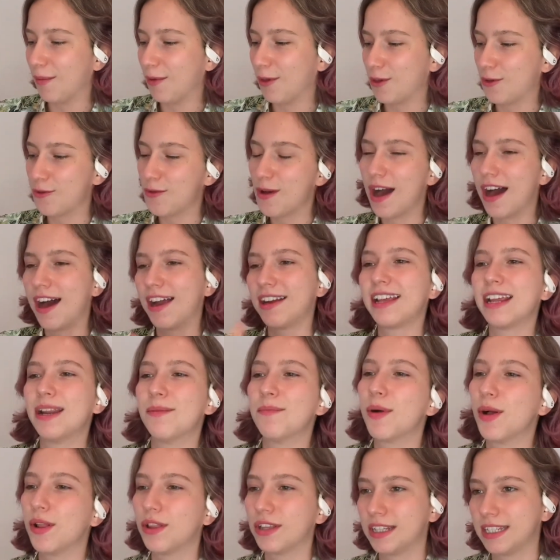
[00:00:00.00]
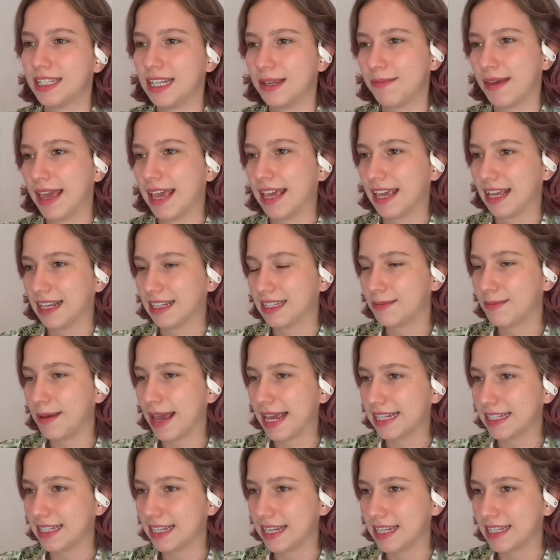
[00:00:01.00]
who aren't in policymaking
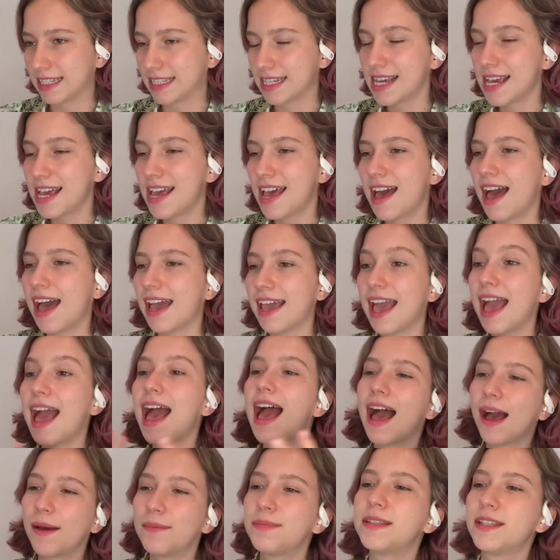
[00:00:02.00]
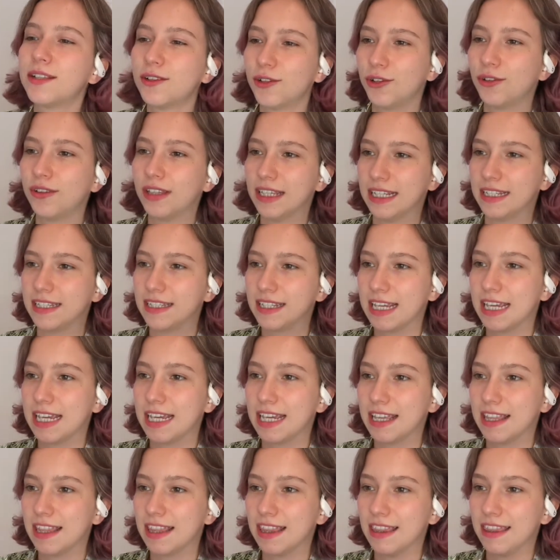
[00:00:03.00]
spaces, I absolutely
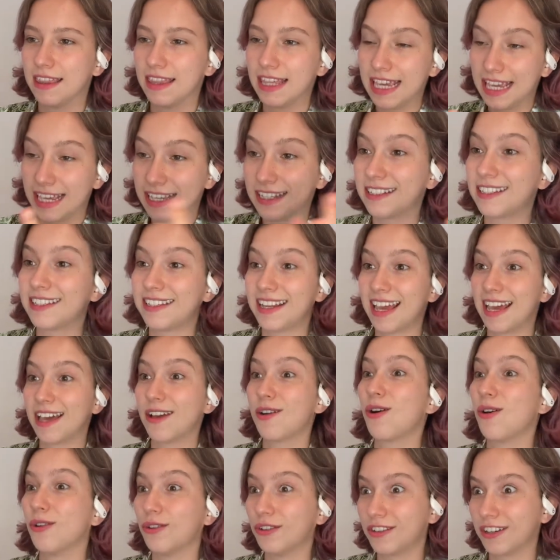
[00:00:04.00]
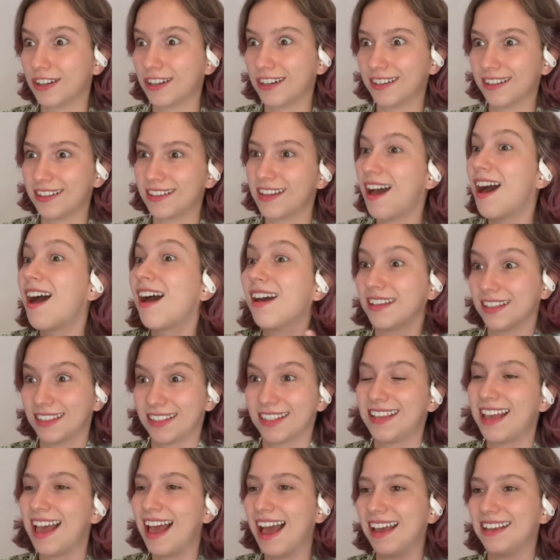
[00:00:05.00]
see these stakeholders,
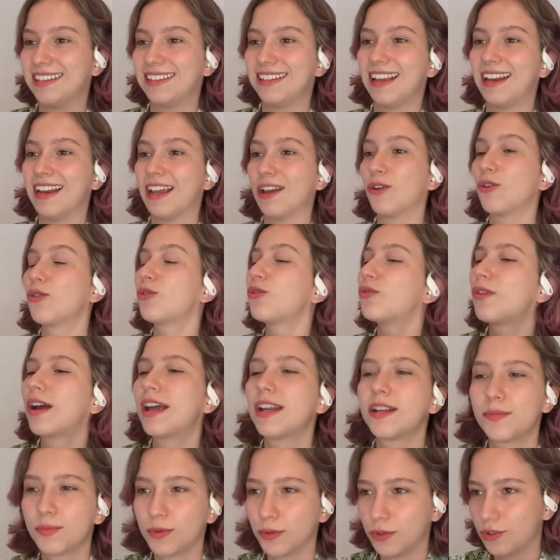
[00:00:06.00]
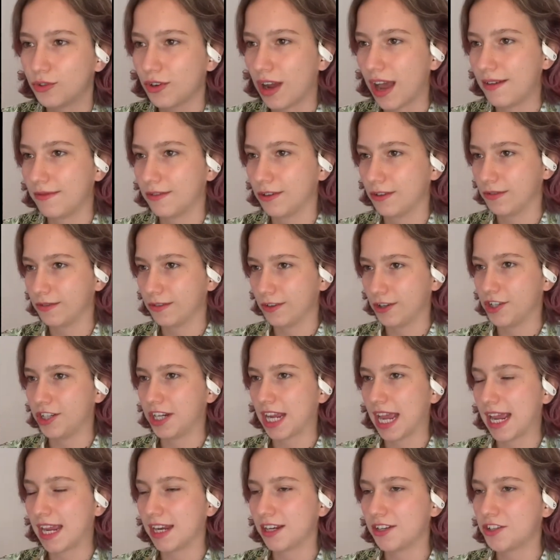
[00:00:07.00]
us, as an incredible driver for
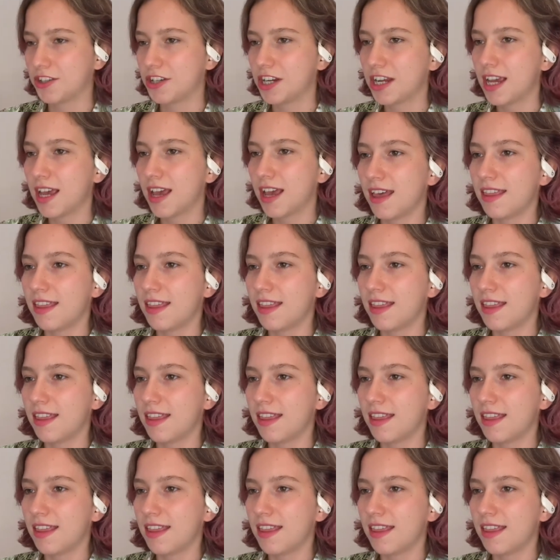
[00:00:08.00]
change.